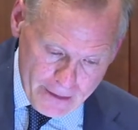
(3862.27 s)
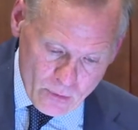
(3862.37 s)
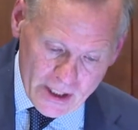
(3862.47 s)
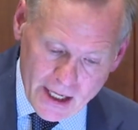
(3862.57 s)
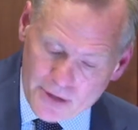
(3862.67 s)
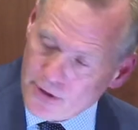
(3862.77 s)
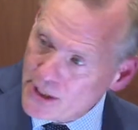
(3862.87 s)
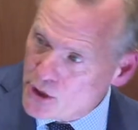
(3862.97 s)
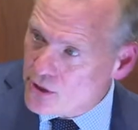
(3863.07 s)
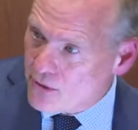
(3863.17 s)
when a
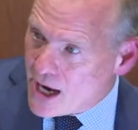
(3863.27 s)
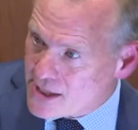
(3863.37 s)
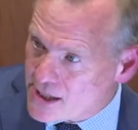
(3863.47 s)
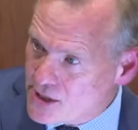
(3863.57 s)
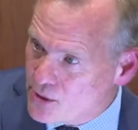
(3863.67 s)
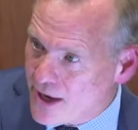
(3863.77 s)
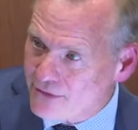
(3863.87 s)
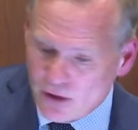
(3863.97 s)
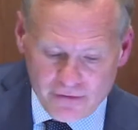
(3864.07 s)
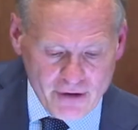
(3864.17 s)
contradiction arises, you have
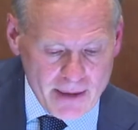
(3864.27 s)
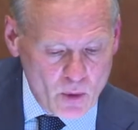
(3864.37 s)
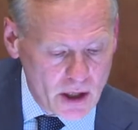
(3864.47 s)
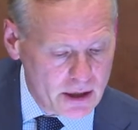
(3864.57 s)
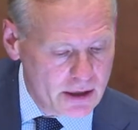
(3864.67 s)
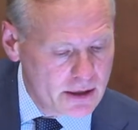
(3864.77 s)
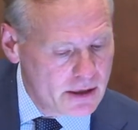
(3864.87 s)
no framework